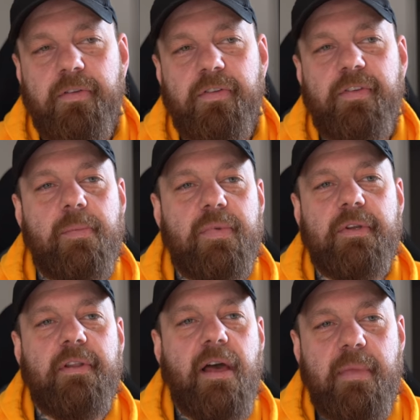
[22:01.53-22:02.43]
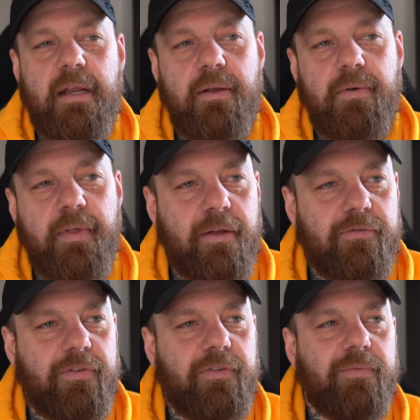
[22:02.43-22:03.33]
to step into that meeting without
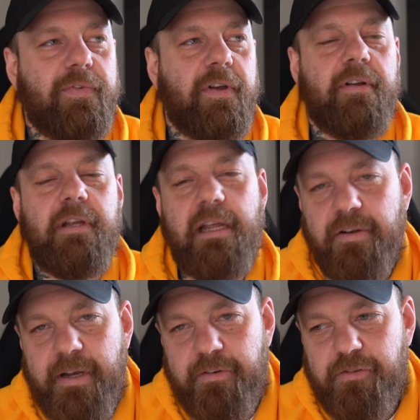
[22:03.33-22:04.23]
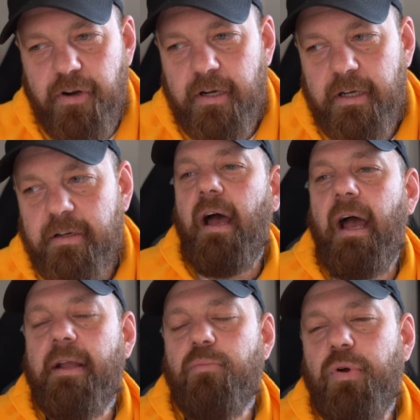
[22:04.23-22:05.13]
just some fucking internet jargon,
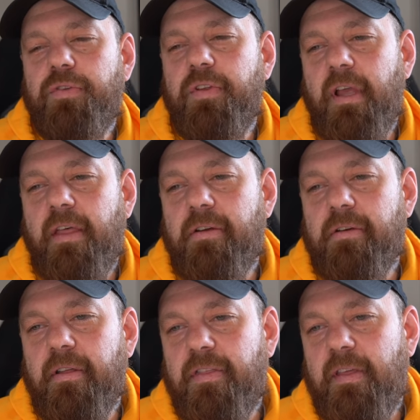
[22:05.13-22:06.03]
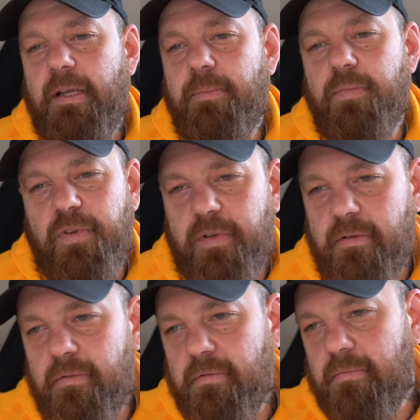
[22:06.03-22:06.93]
I can put together a themed
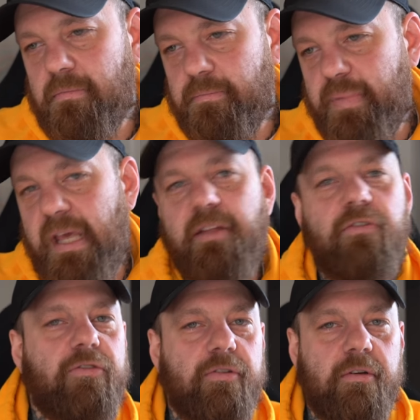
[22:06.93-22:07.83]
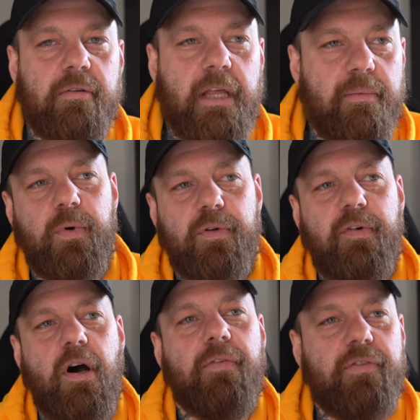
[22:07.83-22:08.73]
pitch that
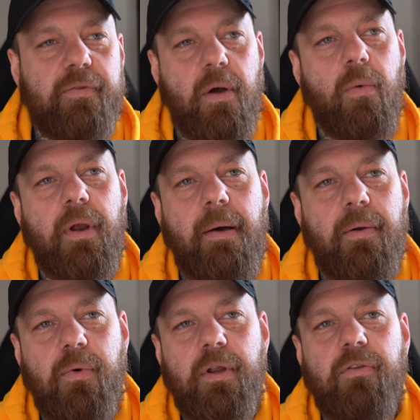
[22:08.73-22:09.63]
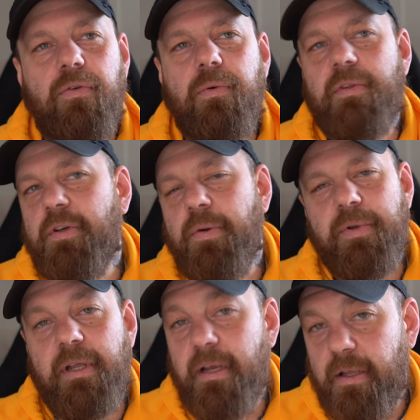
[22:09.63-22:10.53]
revolves around what I would want to do with the
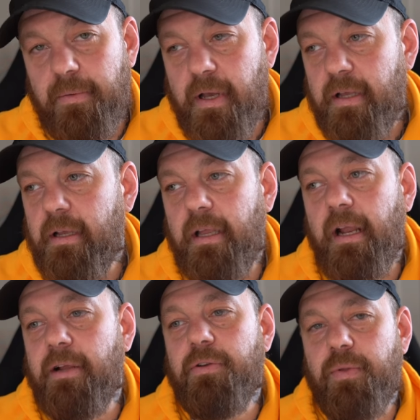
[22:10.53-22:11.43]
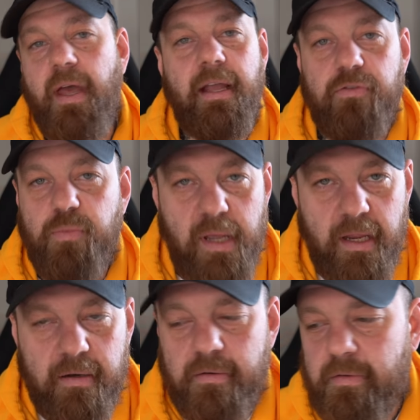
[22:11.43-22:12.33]
company anyway. And I can do that in
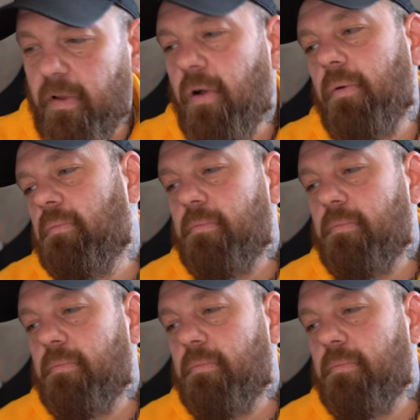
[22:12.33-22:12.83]
Japan. So